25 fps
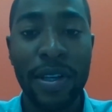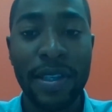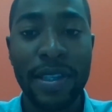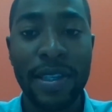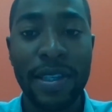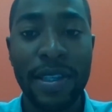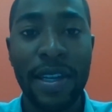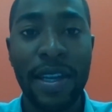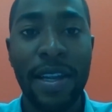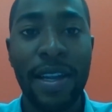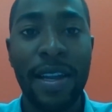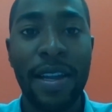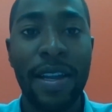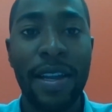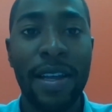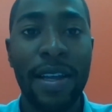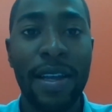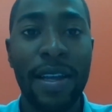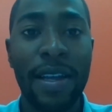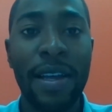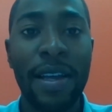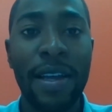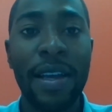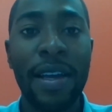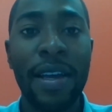rocks
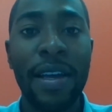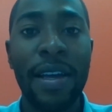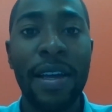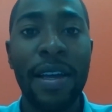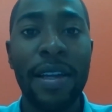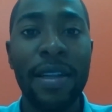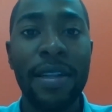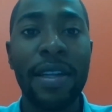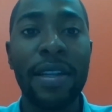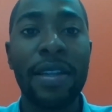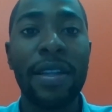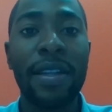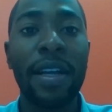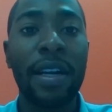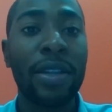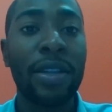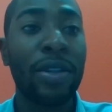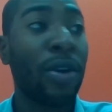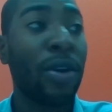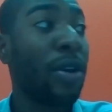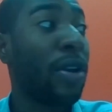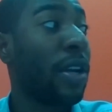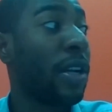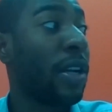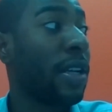and
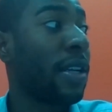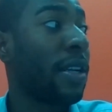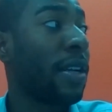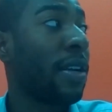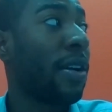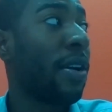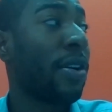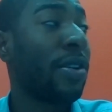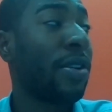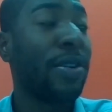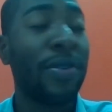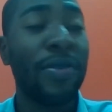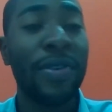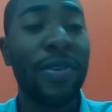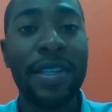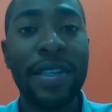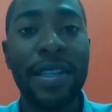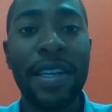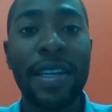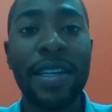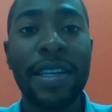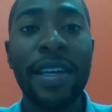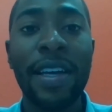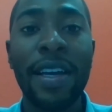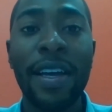the tectonic
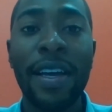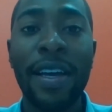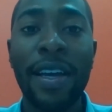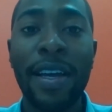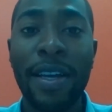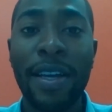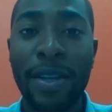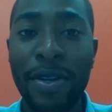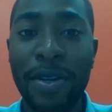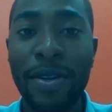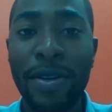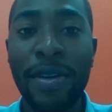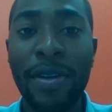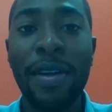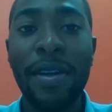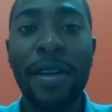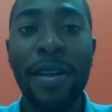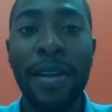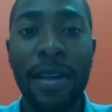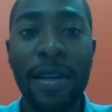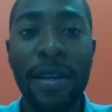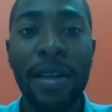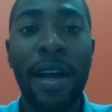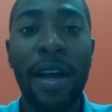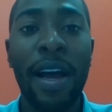characteristics
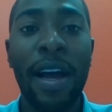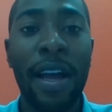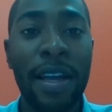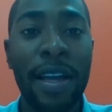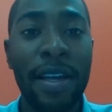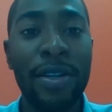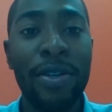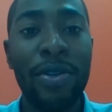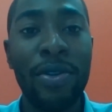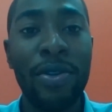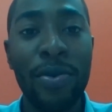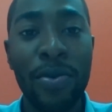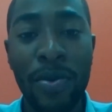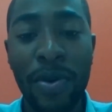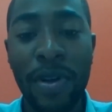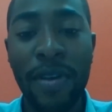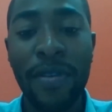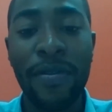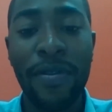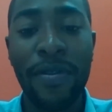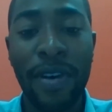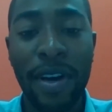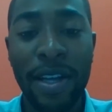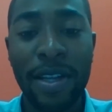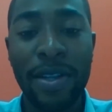I
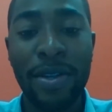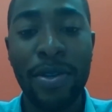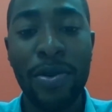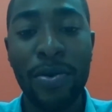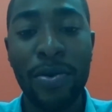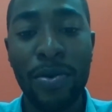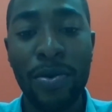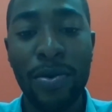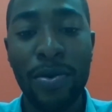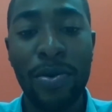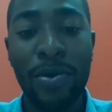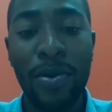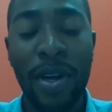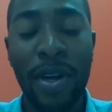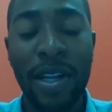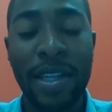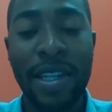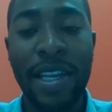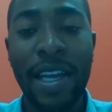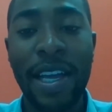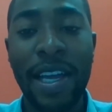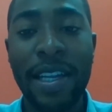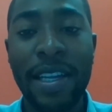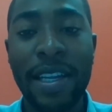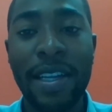do invite
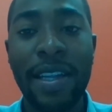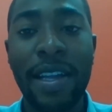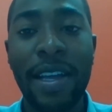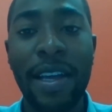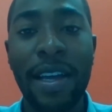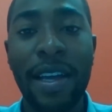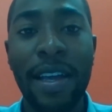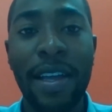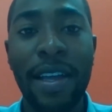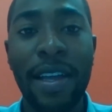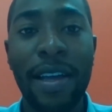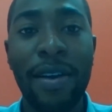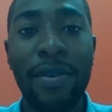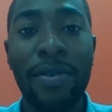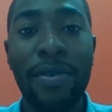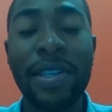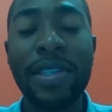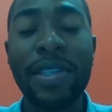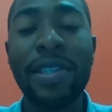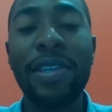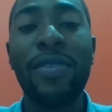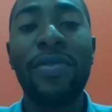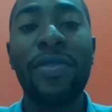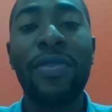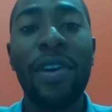you to attend
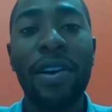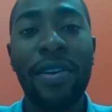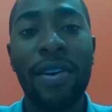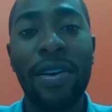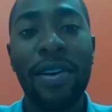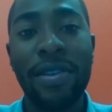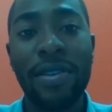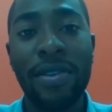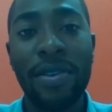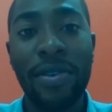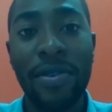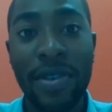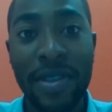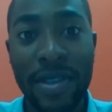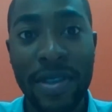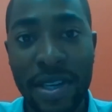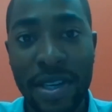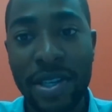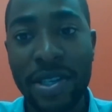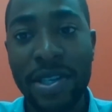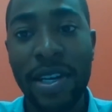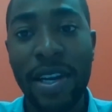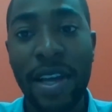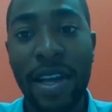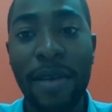the reservoir
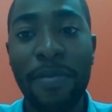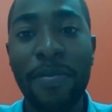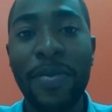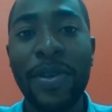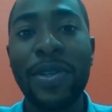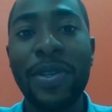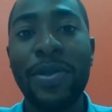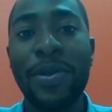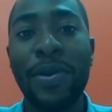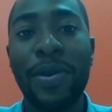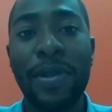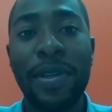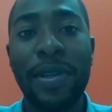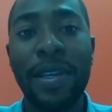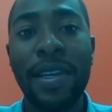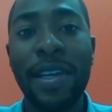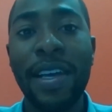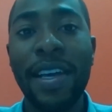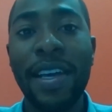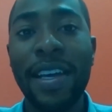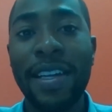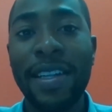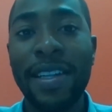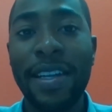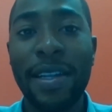characterization
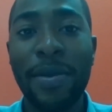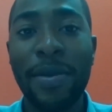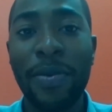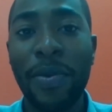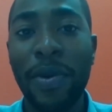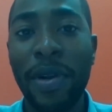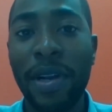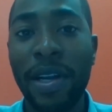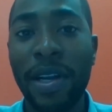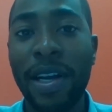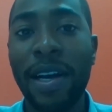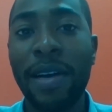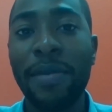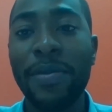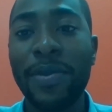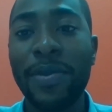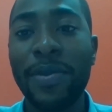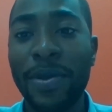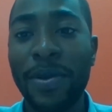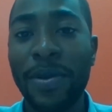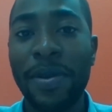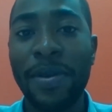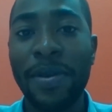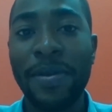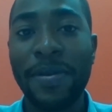episode that
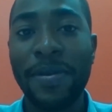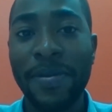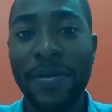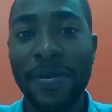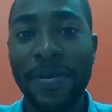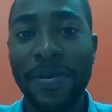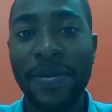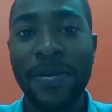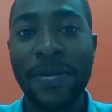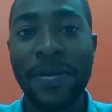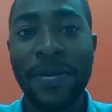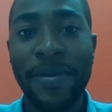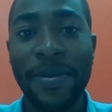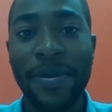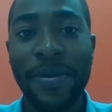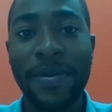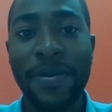will come soon.